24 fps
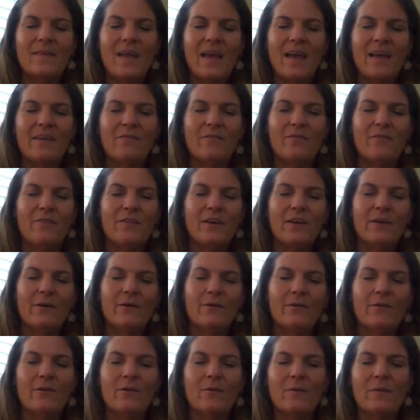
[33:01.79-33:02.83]
I feel
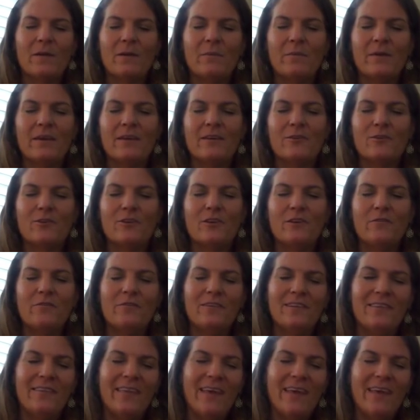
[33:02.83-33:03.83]
there may be a shift in